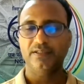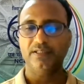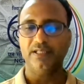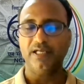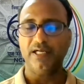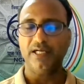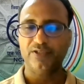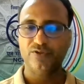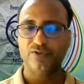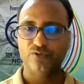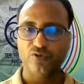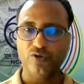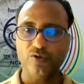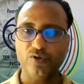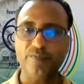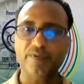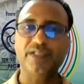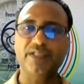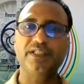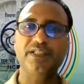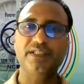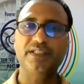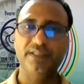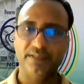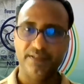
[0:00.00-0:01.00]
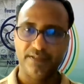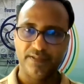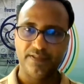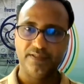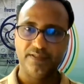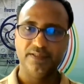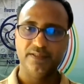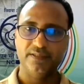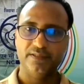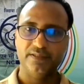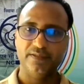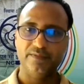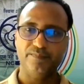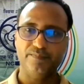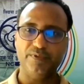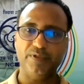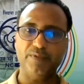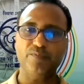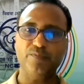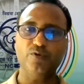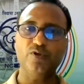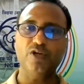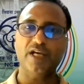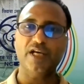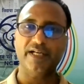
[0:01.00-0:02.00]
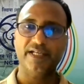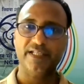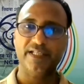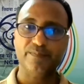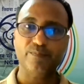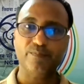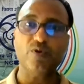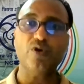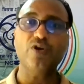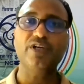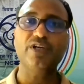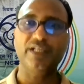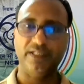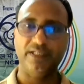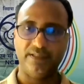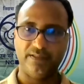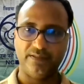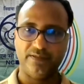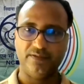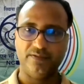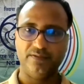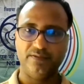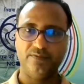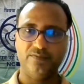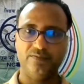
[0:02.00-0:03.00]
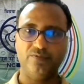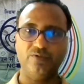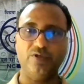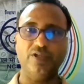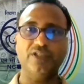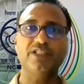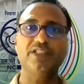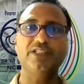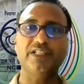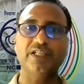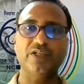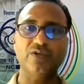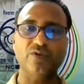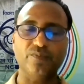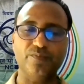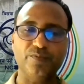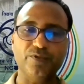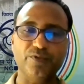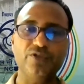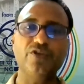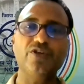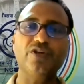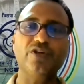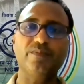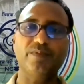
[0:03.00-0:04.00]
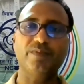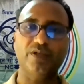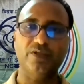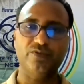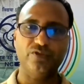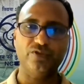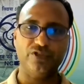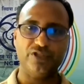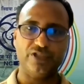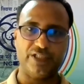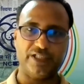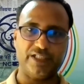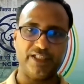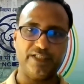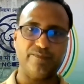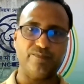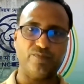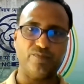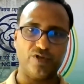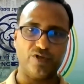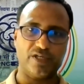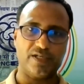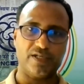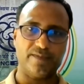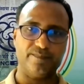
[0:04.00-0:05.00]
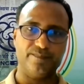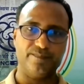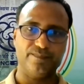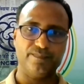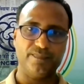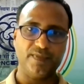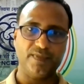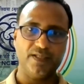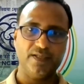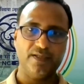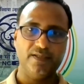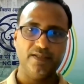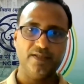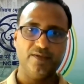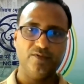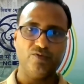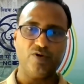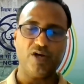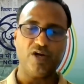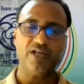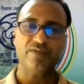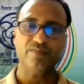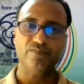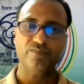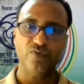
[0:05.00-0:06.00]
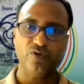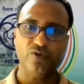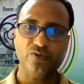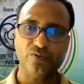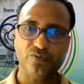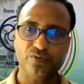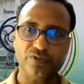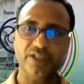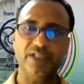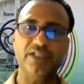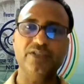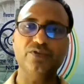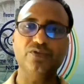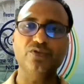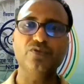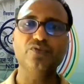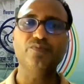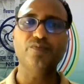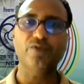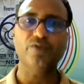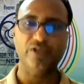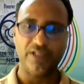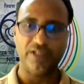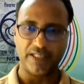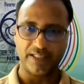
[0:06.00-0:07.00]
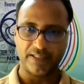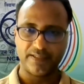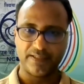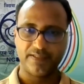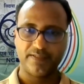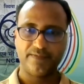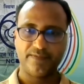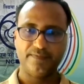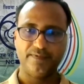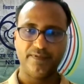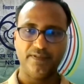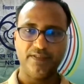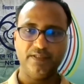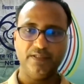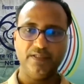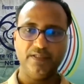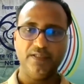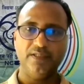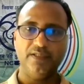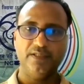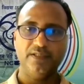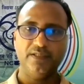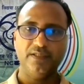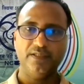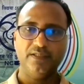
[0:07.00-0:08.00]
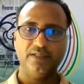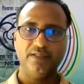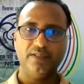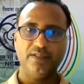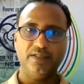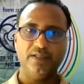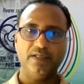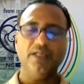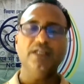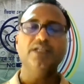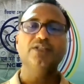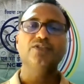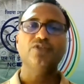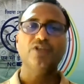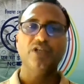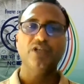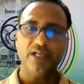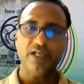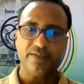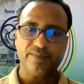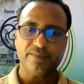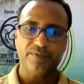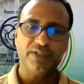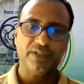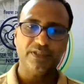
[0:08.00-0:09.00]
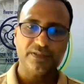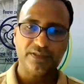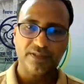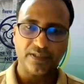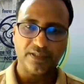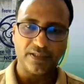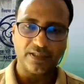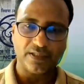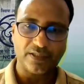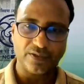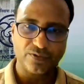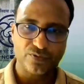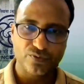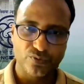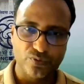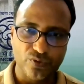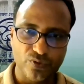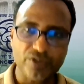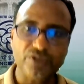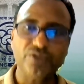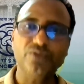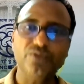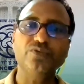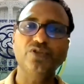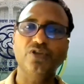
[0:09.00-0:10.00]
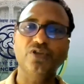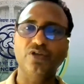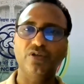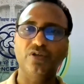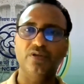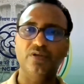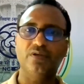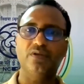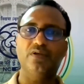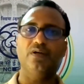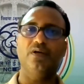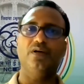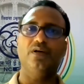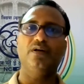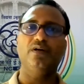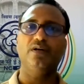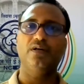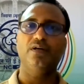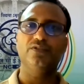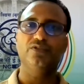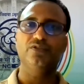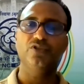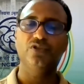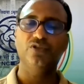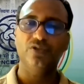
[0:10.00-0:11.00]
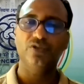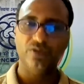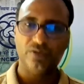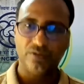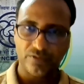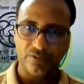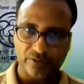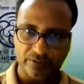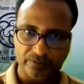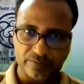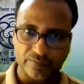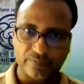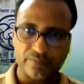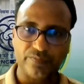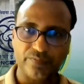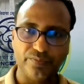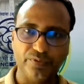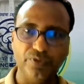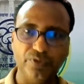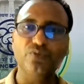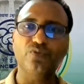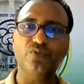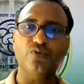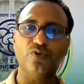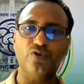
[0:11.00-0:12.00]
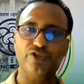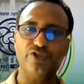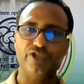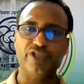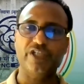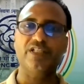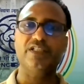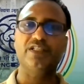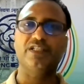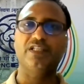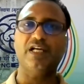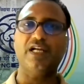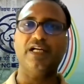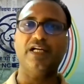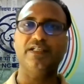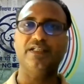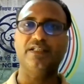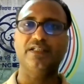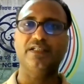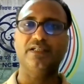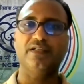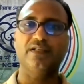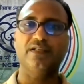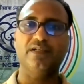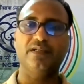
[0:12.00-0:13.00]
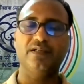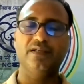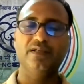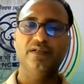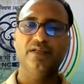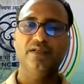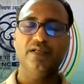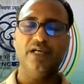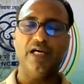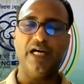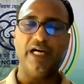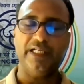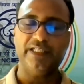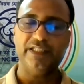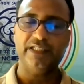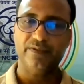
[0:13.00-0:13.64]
that so many people are responding. What is their opinion about the training program? What more we can do for that? So let me show you the few questions that I